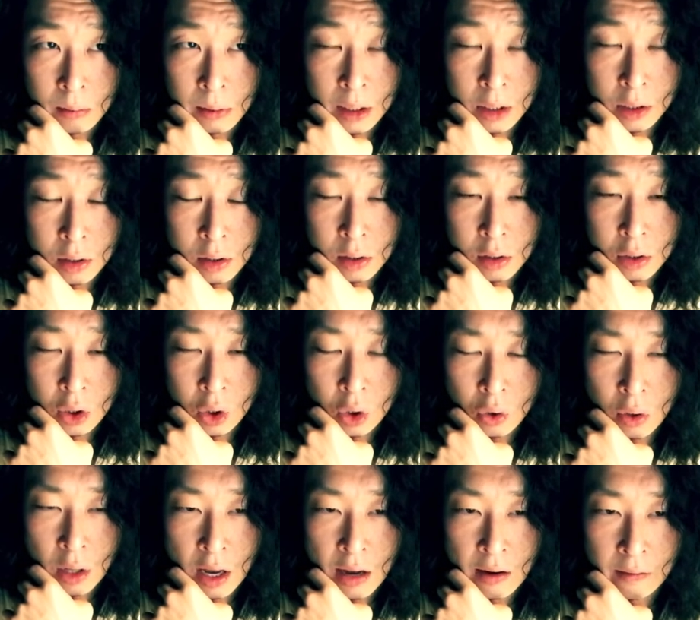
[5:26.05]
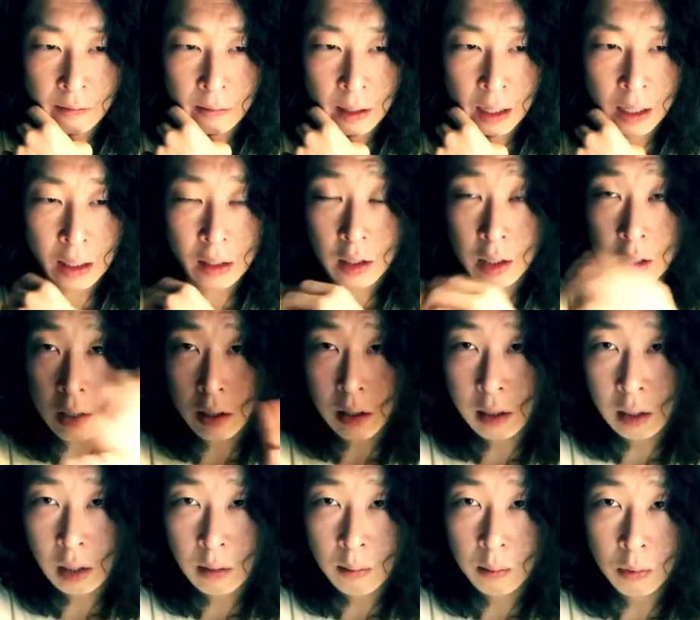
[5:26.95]
because you have like
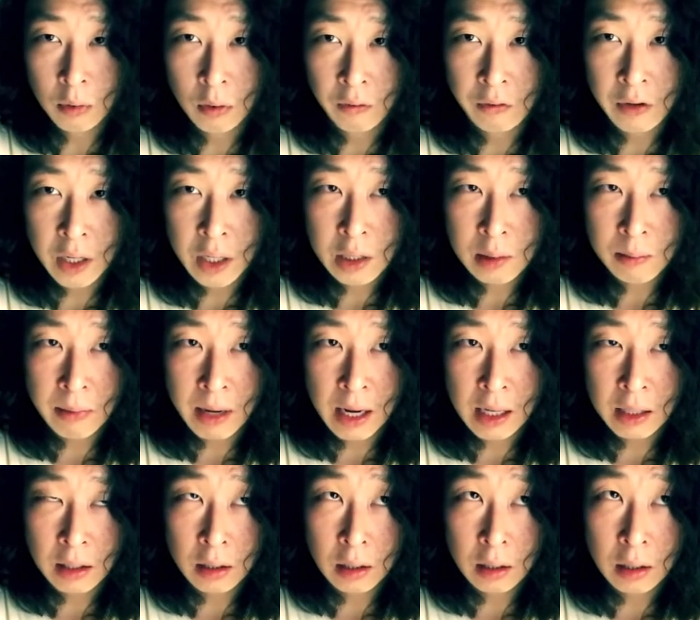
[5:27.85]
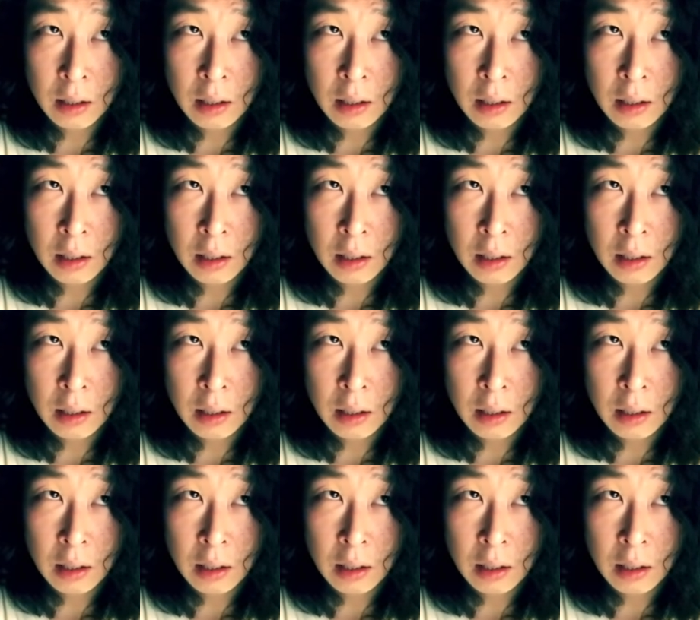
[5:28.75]
these movies made